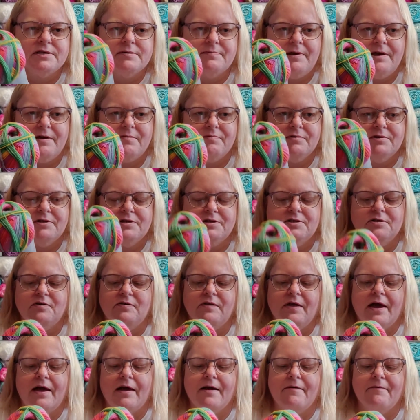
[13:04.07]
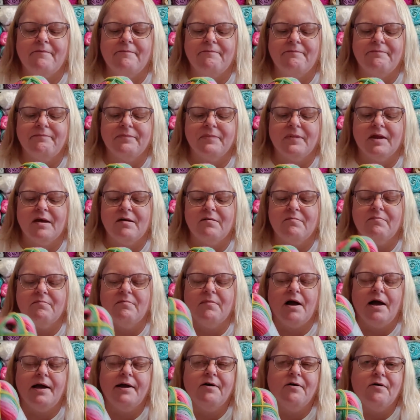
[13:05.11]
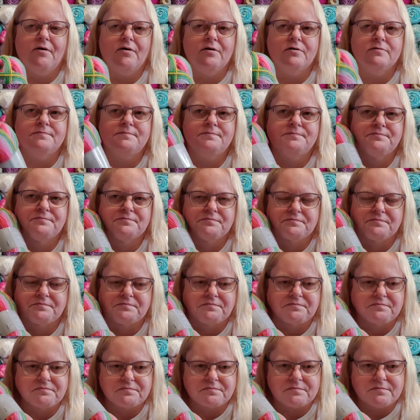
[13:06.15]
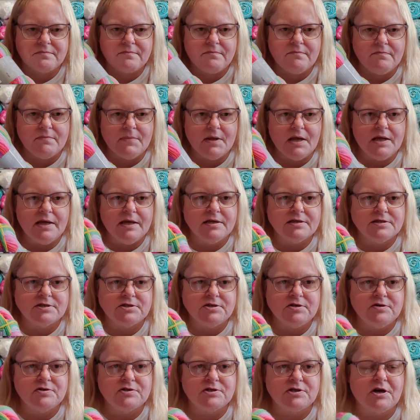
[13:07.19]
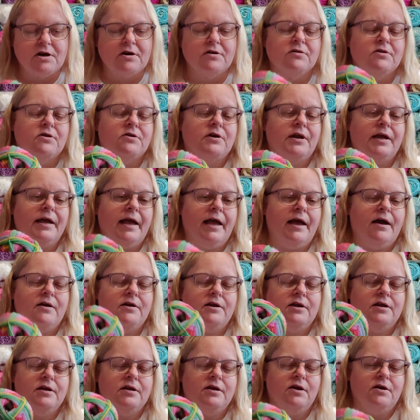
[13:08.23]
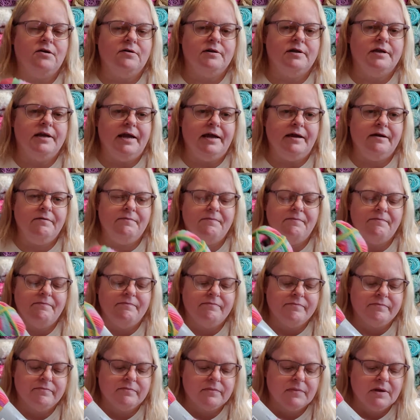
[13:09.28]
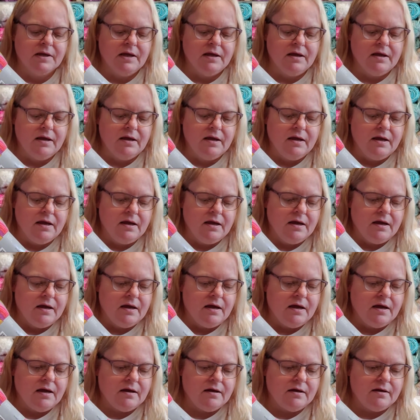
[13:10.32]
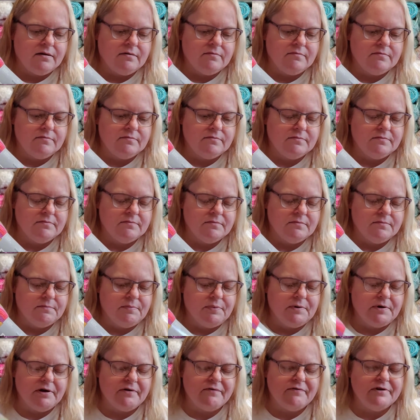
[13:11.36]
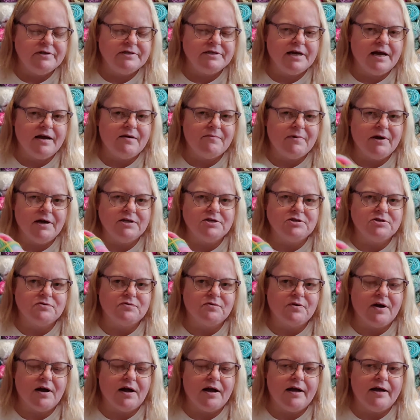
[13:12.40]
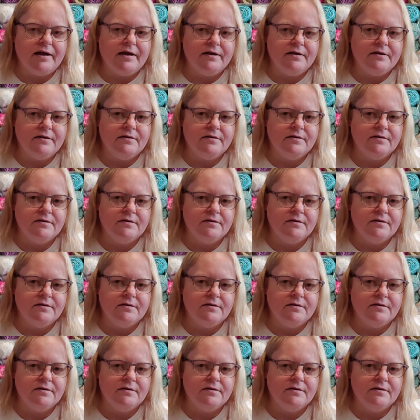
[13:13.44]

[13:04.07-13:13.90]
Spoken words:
to be able to do that. My goal is to start learning how to knit. But every time I try